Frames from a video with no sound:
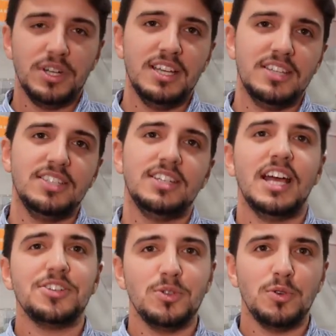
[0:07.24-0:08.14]
one is
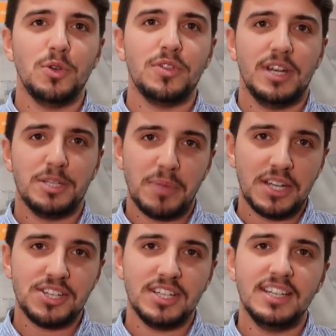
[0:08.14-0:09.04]
international growth and
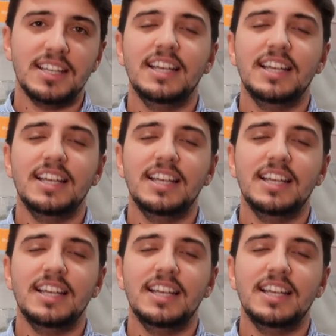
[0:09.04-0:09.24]
expansion.